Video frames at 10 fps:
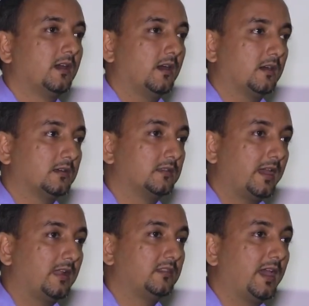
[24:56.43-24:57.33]

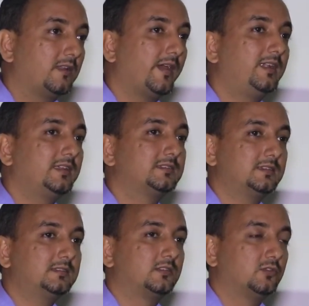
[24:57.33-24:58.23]
The
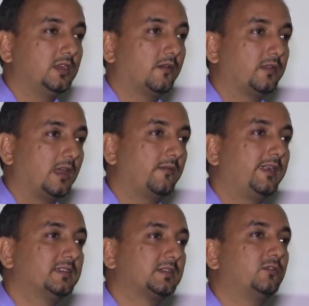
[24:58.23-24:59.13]

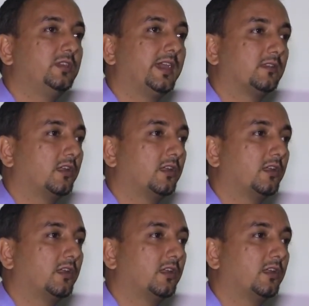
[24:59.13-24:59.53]
advantage of doing an